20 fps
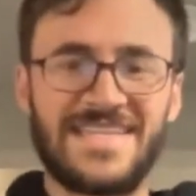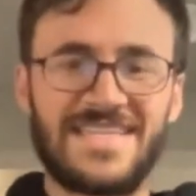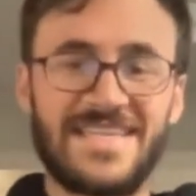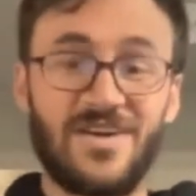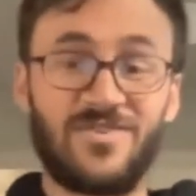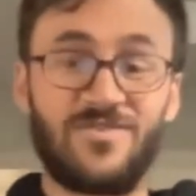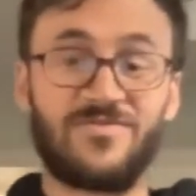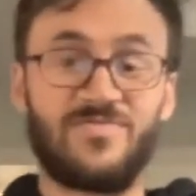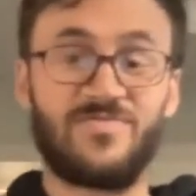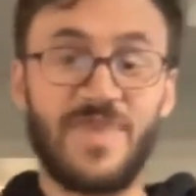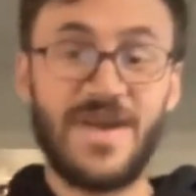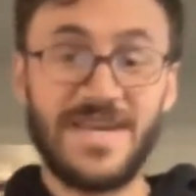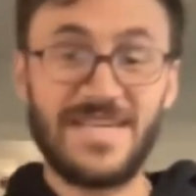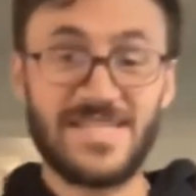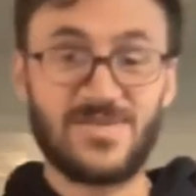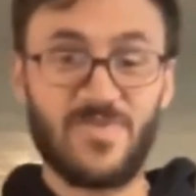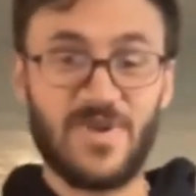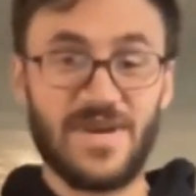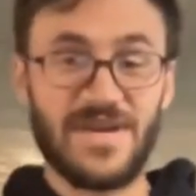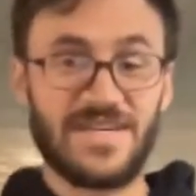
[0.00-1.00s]
a self
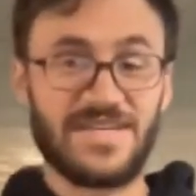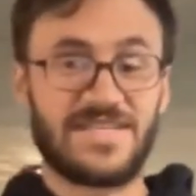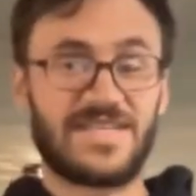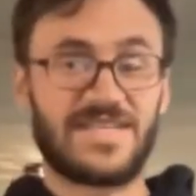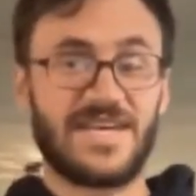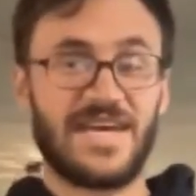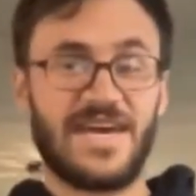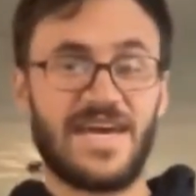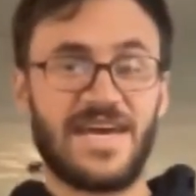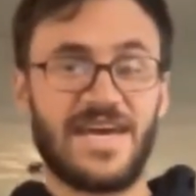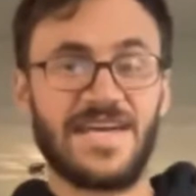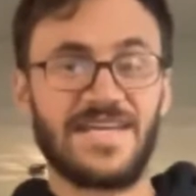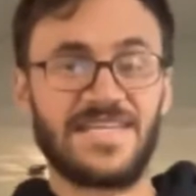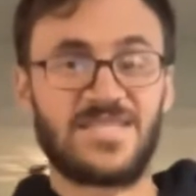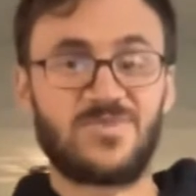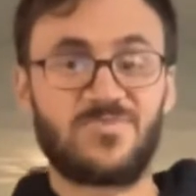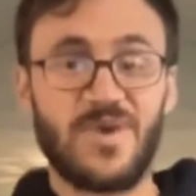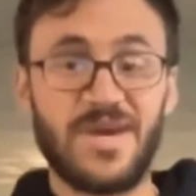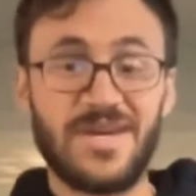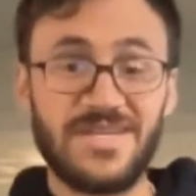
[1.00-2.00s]
made space, a
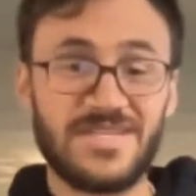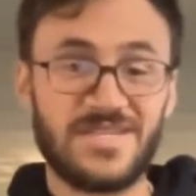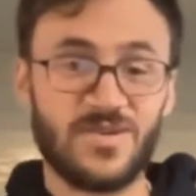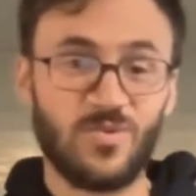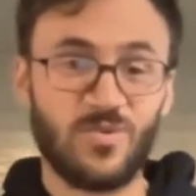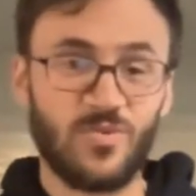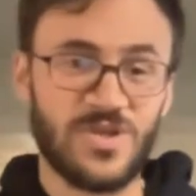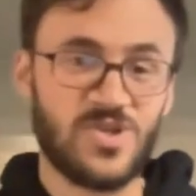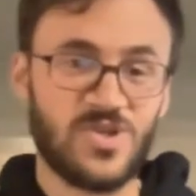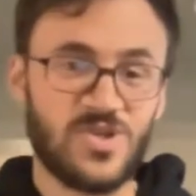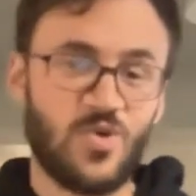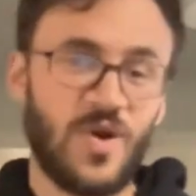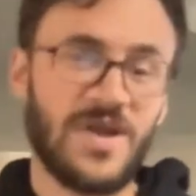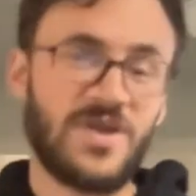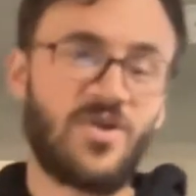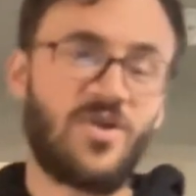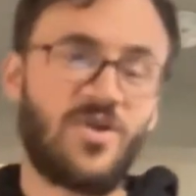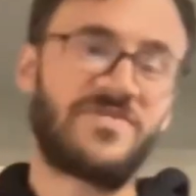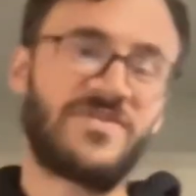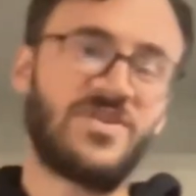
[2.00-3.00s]
space which
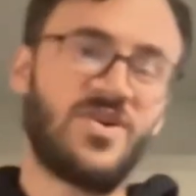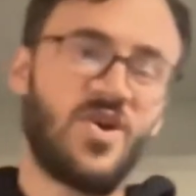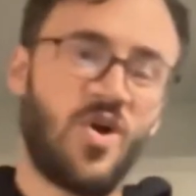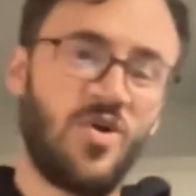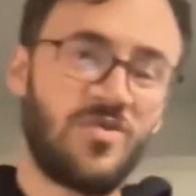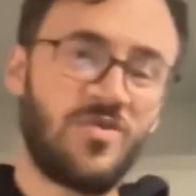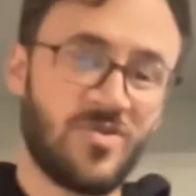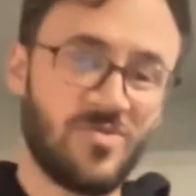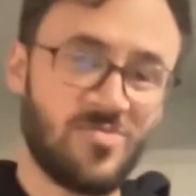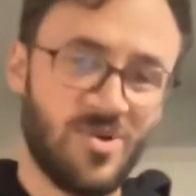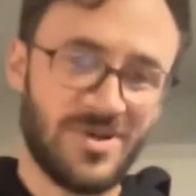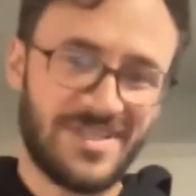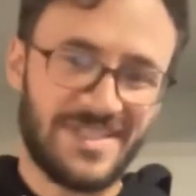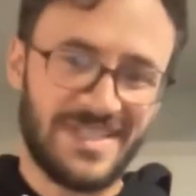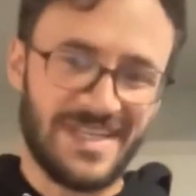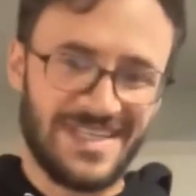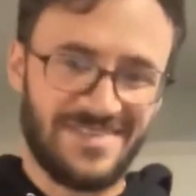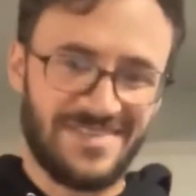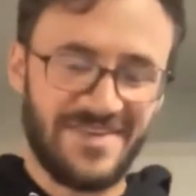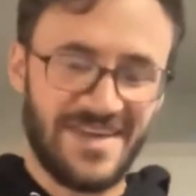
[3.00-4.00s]
quite often
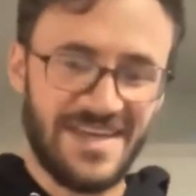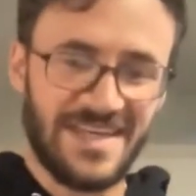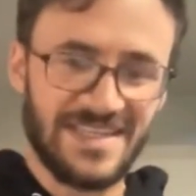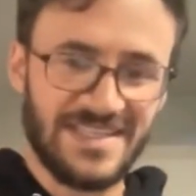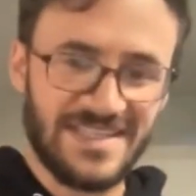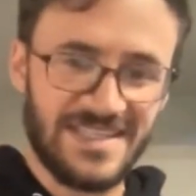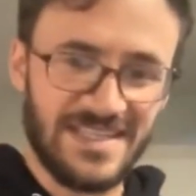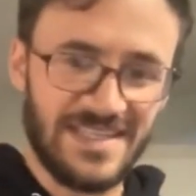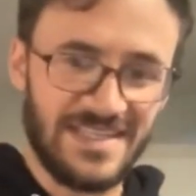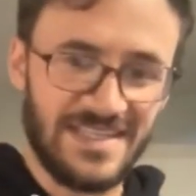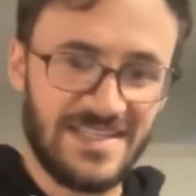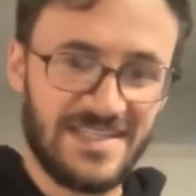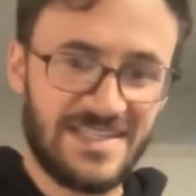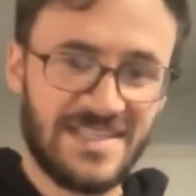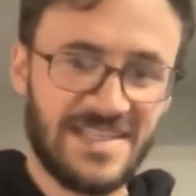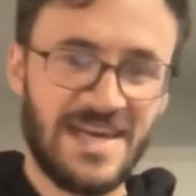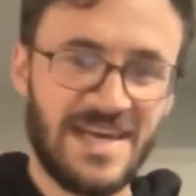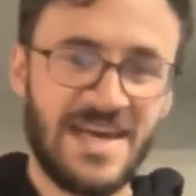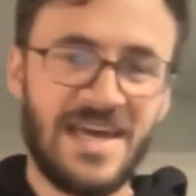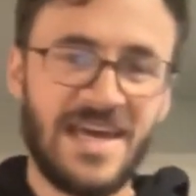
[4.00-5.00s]
overbooks its
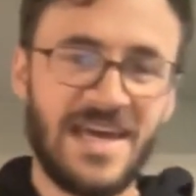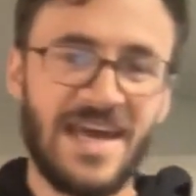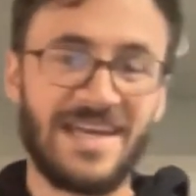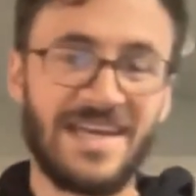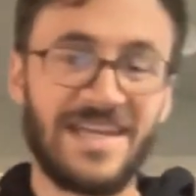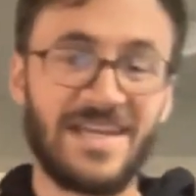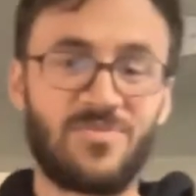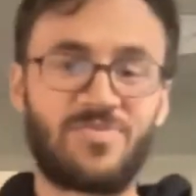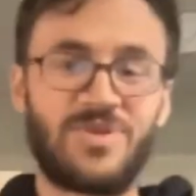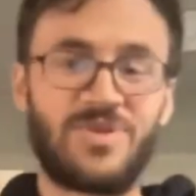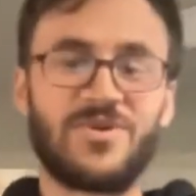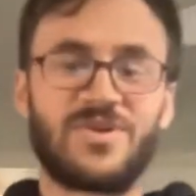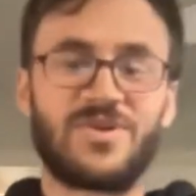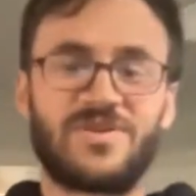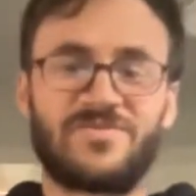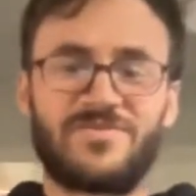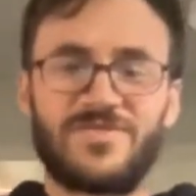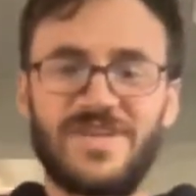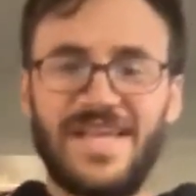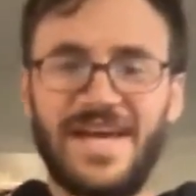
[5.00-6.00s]
vacancies, and in a period
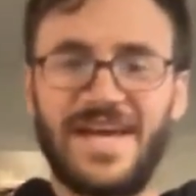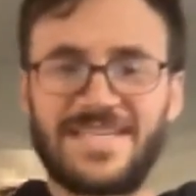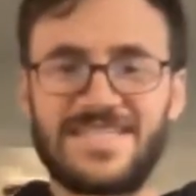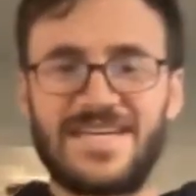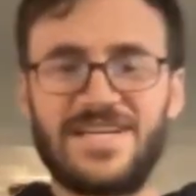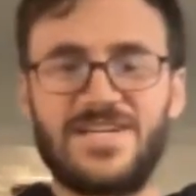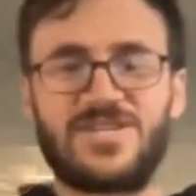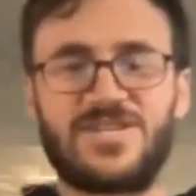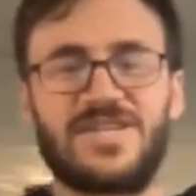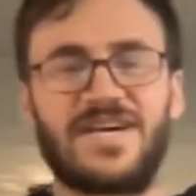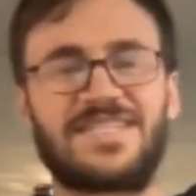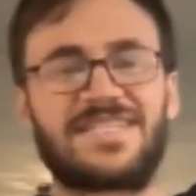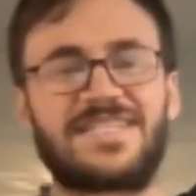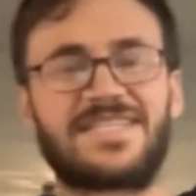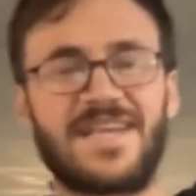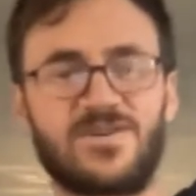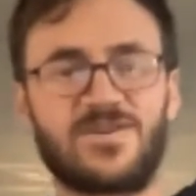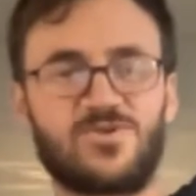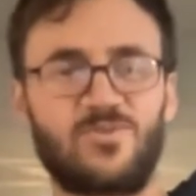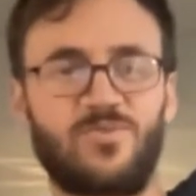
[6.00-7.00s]
of relaxation, that
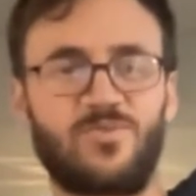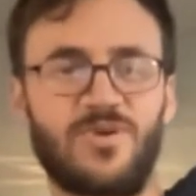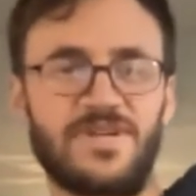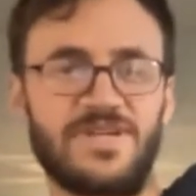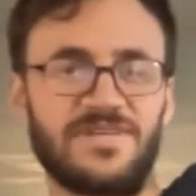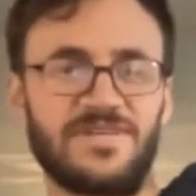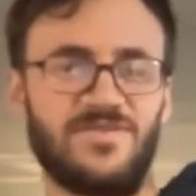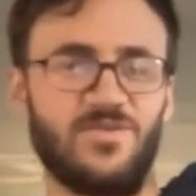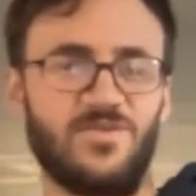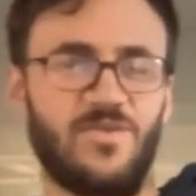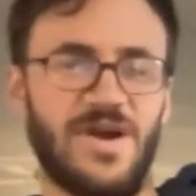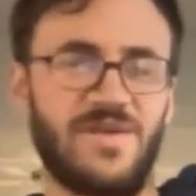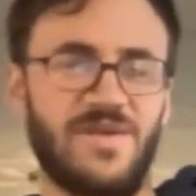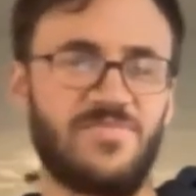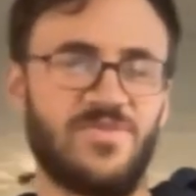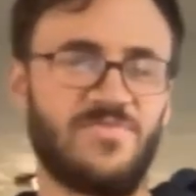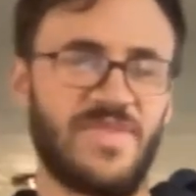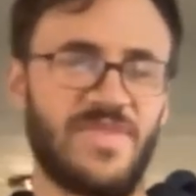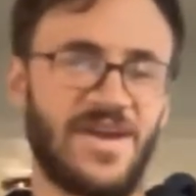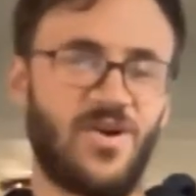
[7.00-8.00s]
central point of the
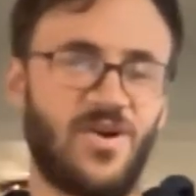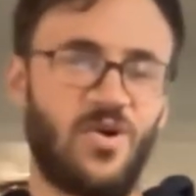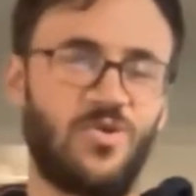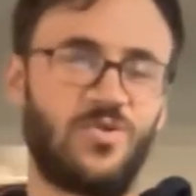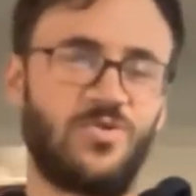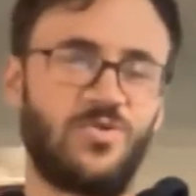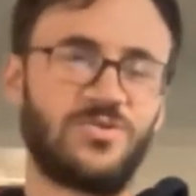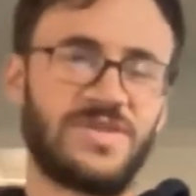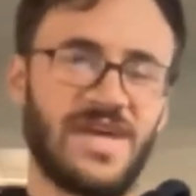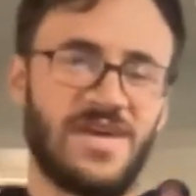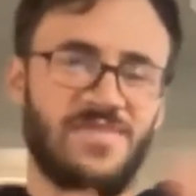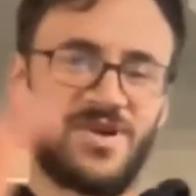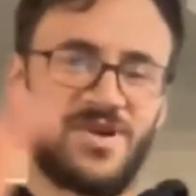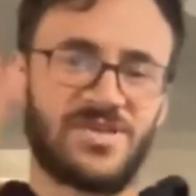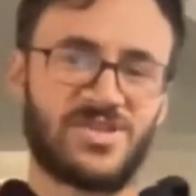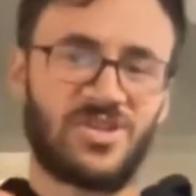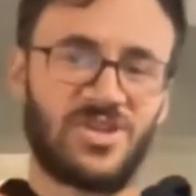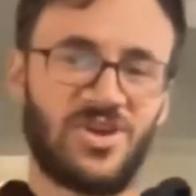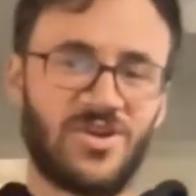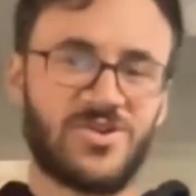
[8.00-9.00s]
web may hold a
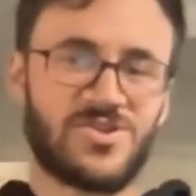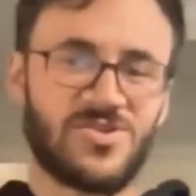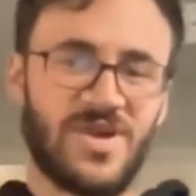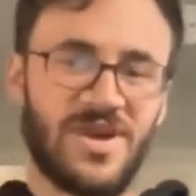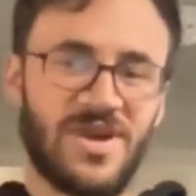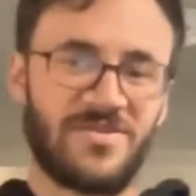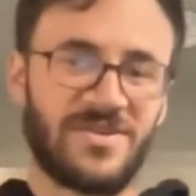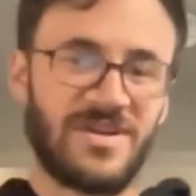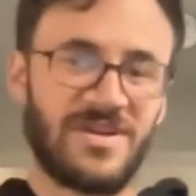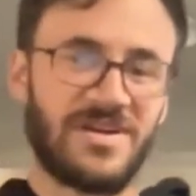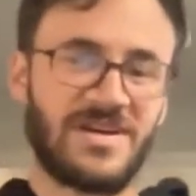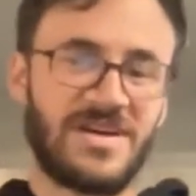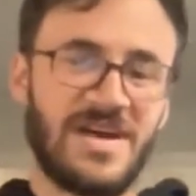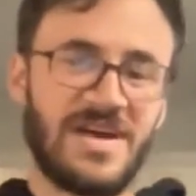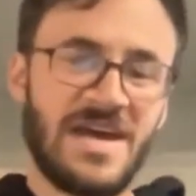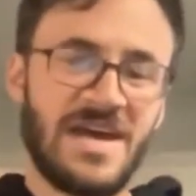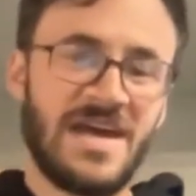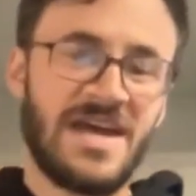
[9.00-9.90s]
much larger area.